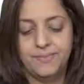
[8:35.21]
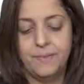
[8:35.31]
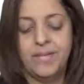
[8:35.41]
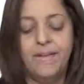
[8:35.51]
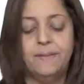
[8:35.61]

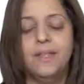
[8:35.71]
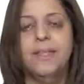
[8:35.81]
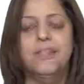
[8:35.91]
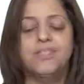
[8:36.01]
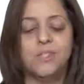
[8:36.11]
Okay?
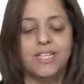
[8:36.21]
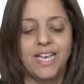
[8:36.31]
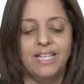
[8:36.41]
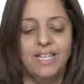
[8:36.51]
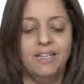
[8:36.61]
So
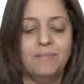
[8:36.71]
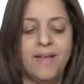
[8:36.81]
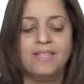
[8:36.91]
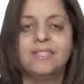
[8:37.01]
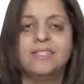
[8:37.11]
again, here,
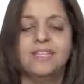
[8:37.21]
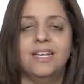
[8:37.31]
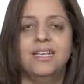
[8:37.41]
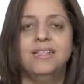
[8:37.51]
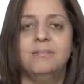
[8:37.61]
max is
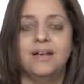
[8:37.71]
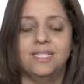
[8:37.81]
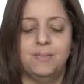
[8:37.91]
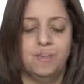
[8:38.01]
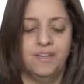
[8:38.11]
taking the
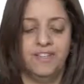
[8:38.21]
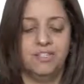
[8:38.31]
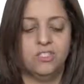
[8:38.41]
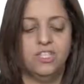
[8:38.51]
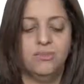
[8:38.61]
maximum of
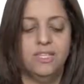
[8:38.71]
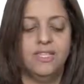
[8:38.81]
its children.